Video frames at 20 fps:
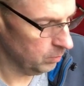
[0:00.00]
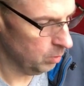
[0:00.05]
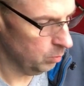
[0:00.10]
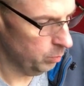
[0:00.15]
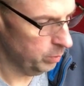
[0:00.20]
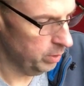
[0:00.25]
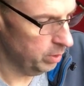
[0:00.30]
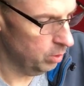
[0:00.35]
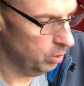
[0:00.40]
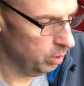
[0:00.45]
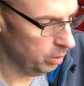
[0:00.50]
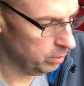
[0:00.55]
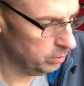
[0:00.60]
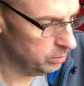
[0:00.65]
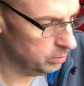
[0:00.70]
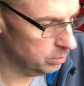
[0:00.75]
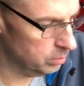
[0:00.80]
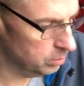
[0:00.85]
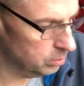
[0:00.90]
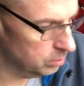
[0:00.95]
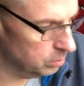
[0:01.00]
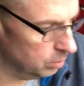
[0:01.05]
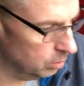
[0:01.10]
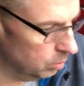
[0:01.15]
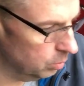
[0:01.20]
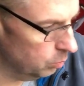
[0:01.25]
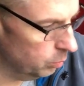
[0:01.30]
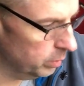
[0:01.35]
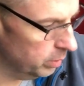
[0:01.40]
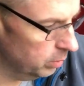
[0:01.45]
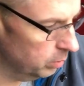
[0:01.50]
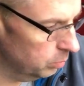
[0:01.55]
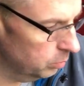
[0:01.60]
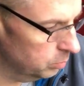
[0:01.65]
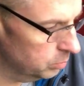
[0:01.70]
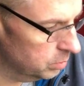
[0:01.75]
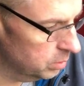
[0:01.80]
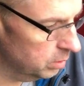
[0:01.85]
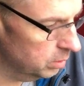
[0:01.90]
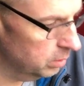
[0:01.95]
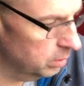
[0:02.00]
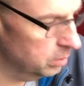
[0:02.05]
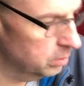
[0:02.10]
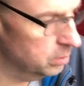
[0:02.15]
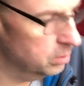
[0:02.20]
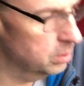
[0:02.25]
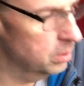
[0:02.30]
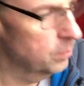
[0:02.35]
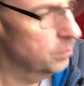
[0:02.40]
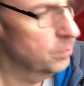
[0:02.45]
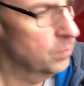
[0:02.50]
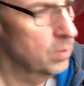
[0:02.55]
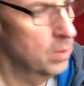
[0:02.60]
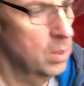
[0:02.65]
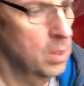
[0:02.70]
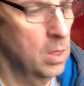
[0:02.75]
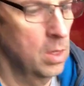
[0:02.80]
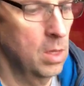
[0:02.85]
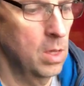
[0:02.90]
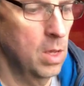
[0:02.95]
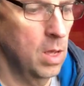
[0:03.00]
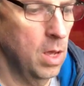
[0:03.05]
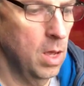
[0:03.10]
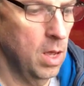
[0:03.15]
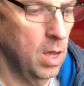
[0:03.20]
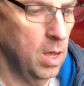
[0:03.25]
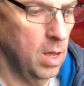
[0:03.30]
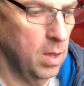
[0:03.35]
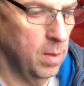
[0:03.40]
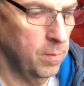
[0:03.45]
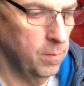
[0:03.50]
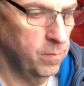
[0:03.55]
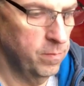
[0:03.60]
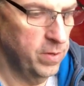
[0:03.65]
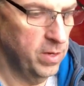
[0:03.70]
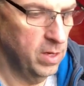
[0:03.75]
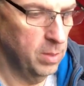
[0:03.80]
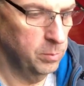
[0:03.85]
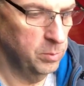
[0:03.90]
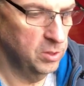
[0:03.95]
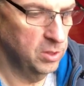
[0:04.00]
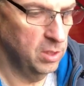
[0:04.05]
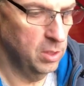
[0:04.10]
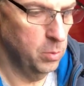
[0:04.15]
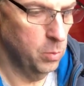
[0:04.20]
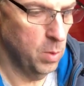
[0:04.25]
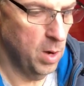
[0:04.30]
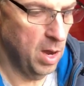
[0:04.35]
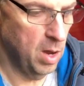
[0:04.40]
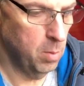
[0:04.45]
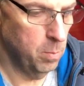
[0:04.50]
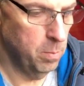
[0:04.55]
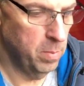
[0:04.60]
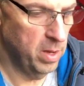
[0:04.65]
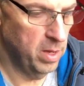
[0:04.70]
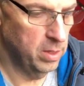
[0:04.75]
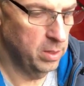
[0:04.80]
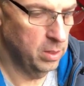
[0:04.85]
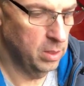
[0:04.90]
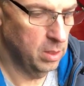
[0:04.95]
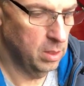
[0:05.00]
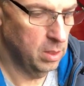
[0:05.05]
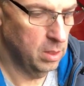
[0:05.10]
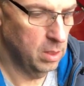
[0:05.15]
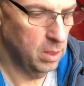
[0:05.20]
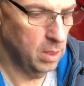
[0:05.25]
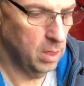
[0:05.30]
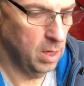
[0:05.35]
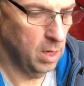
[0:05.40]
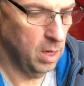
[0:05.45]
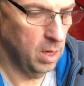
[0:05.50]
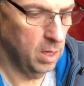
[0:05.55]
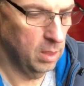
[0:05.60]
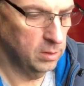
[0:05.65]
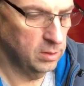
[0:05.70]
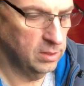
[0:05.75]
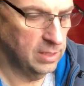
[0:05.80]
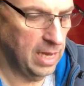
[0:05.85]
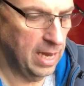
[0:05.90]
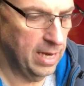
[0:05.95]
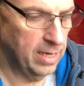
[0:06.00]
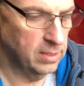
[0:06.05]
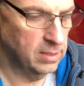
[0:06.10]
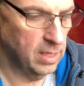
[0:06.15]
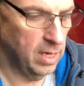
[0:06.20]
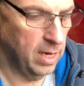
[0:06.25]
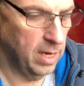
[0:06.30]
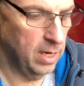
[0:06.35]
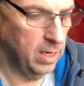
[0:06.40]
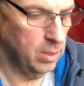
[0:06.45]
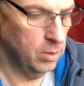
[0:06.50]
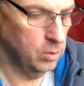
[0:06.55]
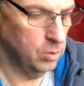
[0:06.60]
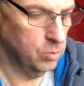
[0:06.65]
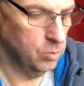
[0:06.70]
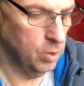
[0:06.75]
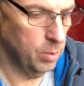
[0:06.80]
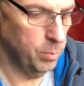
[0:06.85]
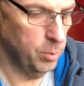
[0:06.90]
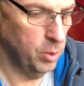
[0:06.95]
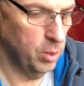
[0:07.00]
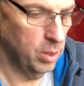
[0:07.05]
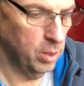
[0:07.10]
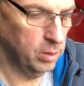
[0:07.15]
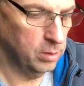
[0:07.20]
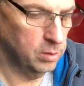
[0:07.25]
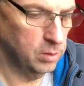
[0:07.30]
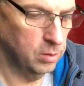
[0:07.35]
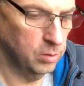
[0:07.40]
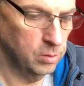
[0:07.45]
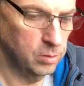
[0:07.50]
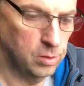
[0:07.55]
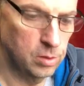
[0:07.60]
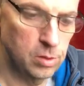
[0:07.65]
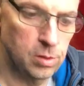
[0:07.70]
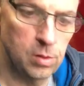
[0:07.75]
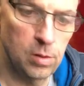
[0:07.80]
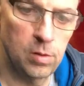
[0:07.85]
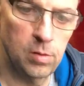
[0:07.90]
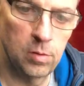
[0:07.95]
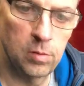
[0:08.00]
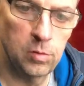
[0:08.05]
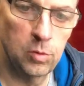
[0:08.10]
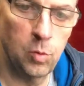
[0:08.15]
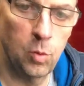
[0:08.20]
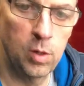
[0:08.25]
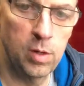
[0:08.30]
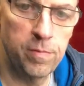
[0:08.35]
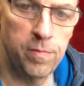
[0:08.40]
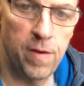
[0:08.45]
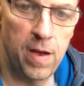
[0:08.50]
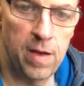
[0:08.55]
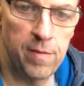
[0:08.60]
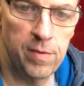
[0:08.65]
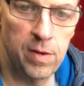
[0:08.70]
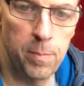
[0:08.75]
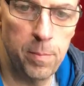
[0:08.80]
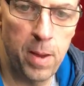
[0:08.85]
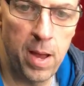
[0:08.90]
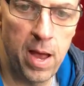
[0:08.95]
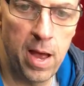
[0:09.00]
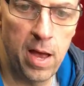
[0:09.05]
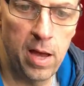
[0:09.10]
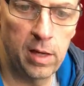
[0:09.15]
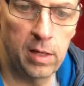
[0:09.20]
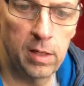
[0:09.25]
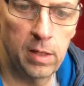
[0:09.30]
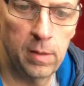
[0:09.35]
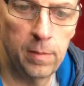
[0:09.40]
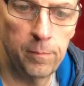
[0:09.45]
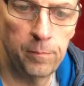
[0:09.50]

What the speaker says: We need hooks, so we use these VMC round bend size 8 treble hooks. There's 25 in a pack.